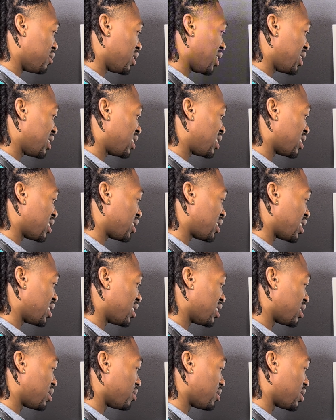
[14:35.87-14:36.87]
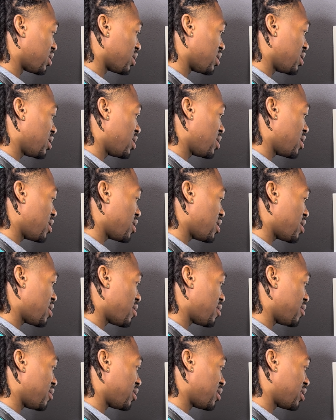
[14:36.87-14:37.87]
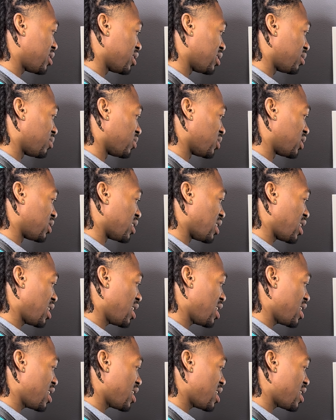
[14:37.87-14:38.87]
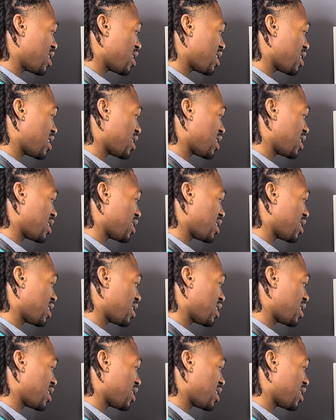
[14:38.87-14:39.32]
let's just say this was the ear, this was the head.